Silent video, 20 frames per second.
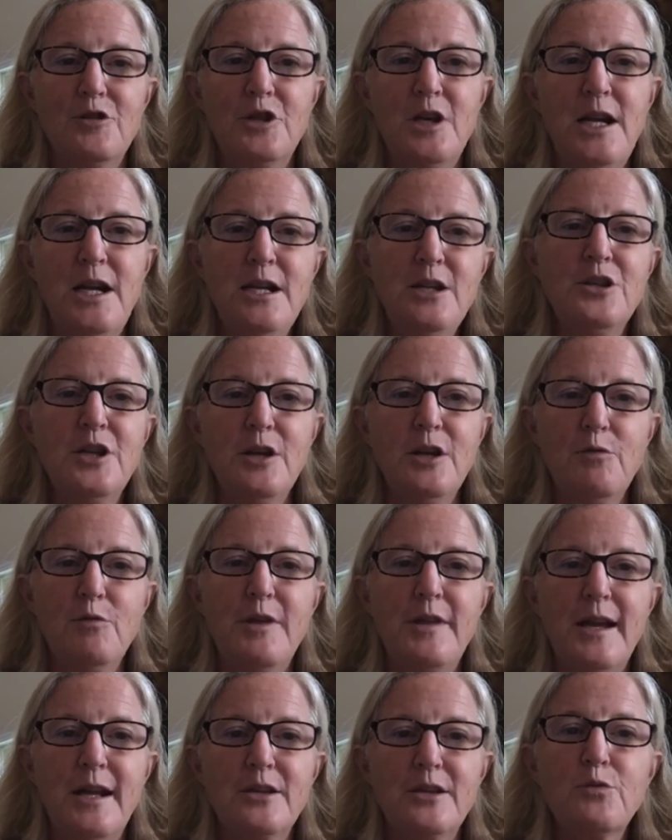changing
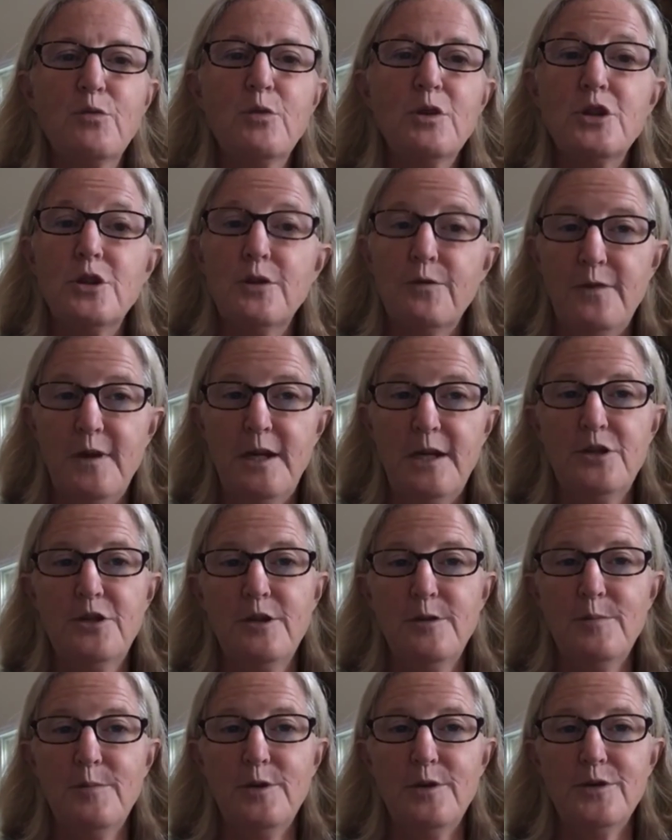with that switch in
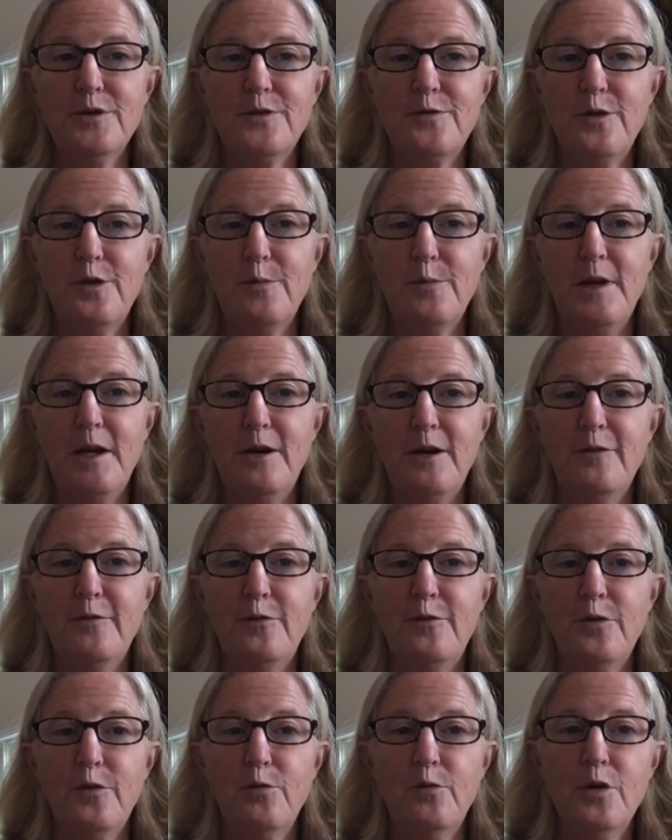vegetables for the better
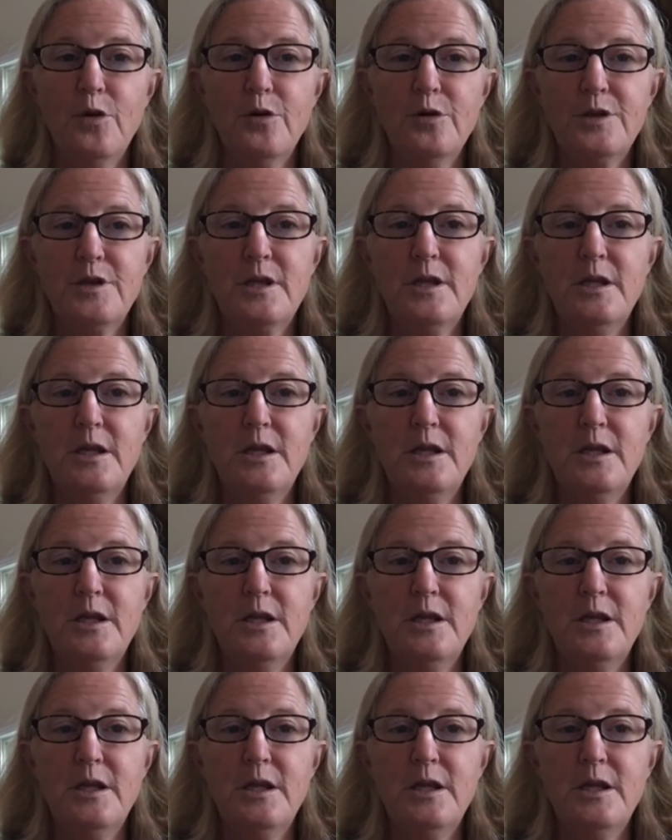or for the worse,